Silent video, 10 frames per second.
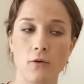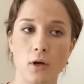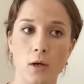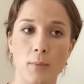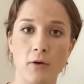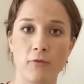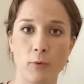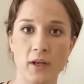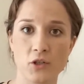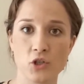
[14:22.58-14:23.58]
above
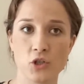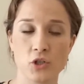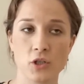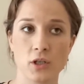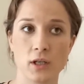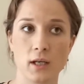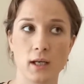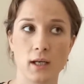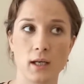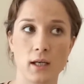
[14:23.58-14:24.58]
which
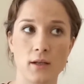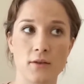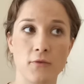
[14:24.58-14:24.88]
the